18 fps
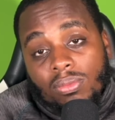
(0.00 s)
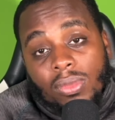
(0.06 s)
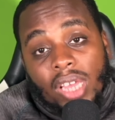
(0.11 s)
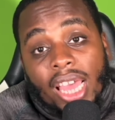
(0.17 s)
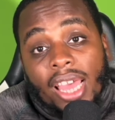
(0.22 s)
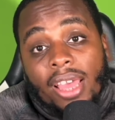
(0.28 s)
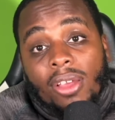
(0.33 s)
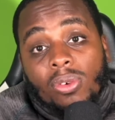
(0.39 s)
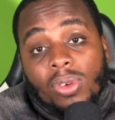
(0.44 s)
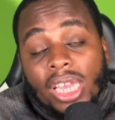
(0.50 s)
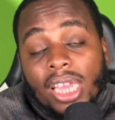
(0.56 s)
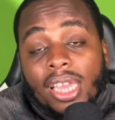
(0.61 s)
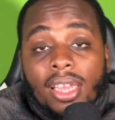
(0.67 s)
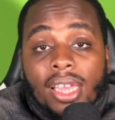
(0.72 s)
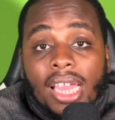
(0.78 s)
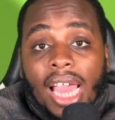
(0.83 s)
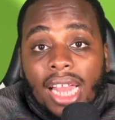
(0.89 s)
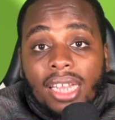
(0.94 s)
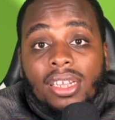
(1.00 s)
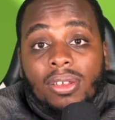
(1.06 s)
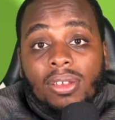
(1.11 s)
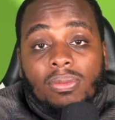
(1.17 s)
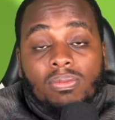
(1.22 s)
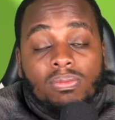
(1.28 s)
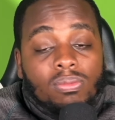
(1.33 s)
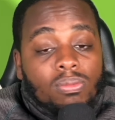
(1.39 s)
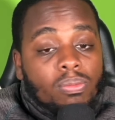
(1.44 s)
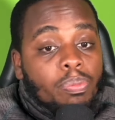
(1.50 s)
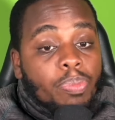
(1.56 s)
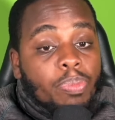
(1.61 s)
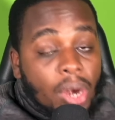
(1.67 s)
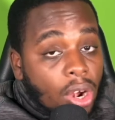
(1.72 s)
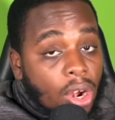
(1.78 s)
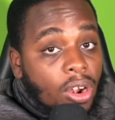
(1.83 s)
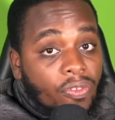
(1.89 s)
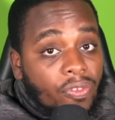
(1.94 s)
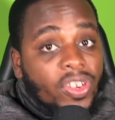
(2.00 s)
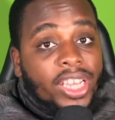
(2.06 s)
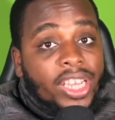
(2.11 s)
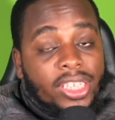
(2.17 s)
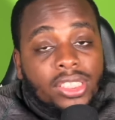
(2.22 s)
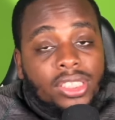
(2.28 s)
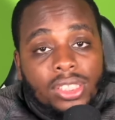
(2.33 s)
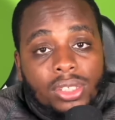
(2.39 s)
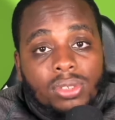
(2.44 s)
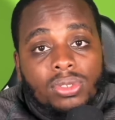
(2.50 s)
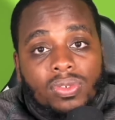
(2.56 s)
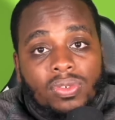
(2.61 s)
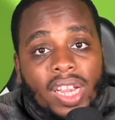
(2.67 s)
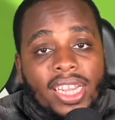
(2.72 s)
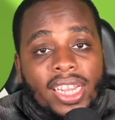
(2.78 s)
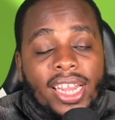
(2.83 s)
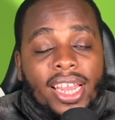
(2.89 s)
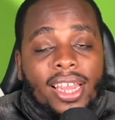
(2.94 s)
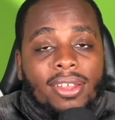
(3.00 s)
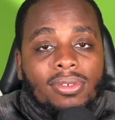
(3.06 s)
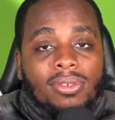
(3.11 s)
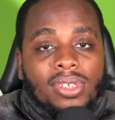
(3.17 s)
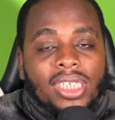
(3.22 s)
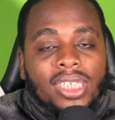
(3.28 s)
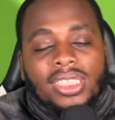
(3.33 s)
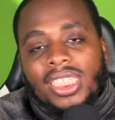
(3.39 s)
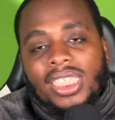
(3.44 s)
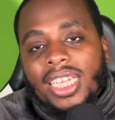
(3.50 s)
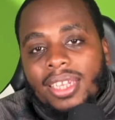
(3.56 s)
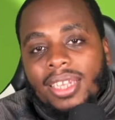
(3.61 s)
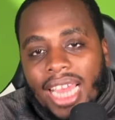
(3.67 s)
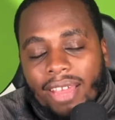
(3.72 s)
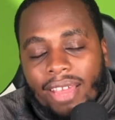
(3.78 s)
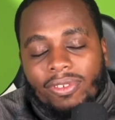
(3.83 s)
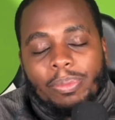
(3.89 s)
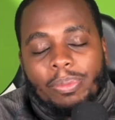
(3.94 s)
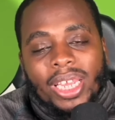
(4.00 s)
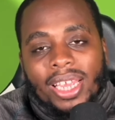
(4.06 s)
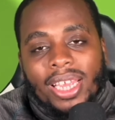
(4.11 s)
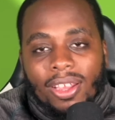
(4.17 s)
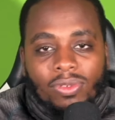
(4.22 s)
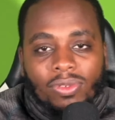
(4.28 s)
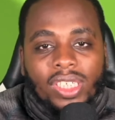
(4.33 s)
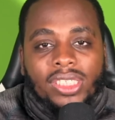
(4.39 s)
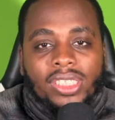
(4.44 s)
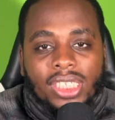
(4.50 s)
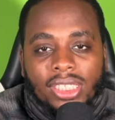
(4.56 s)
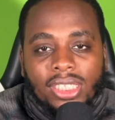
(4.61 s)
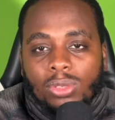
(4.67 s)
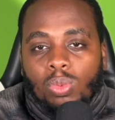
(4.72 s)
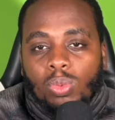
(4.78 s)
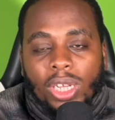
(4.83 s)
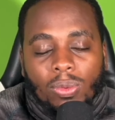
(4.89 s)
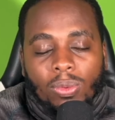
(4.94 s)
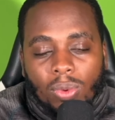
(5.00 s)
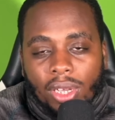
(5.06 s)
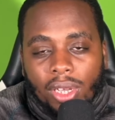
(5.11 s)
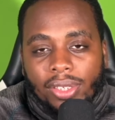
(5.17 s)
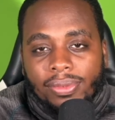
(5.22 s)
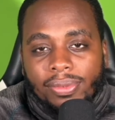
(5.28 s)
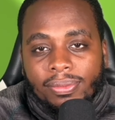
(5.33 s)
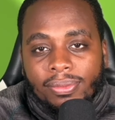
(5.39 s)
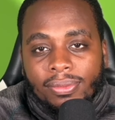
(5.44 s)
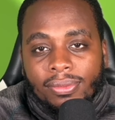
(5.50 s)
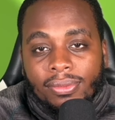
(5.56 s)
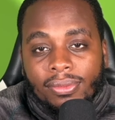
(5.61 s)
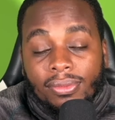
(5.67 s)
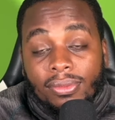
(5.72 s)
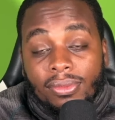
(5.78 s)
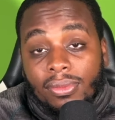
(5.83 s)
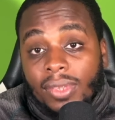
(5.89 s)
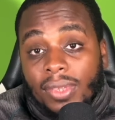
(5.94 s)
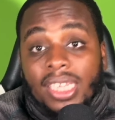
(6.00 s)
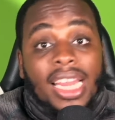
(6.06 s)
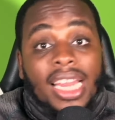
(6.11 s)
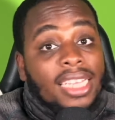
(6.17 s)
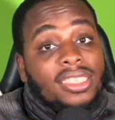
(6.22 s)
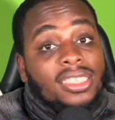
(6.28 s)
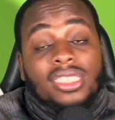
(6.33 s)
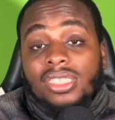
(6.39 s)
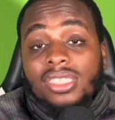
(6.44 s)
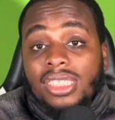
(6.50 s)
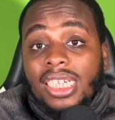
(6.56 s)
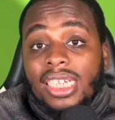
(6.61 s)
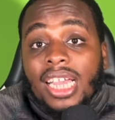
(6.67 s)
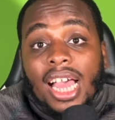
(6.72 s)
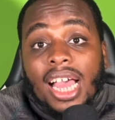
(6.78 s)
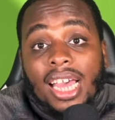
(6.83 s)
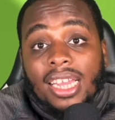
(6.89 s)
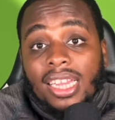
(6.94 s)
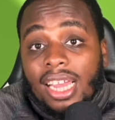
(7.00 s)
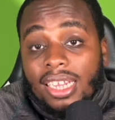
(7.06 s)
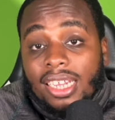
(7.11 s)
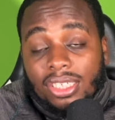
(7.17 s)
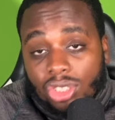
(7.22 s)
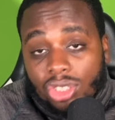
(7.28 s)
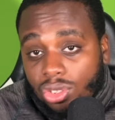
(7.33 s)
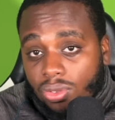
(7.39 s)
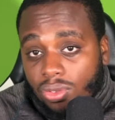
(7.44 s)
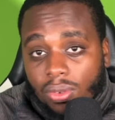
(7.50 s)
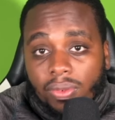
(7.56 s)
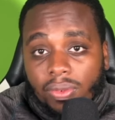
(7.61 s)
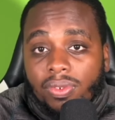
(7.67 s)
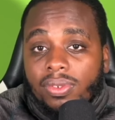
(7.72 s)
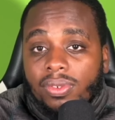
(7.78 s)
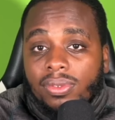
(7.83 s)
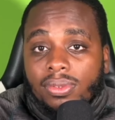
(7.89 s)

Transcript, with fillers: Hell, he got the perfect excuse right now. The team haven't been healthy since week one. And that's just the God honest truth.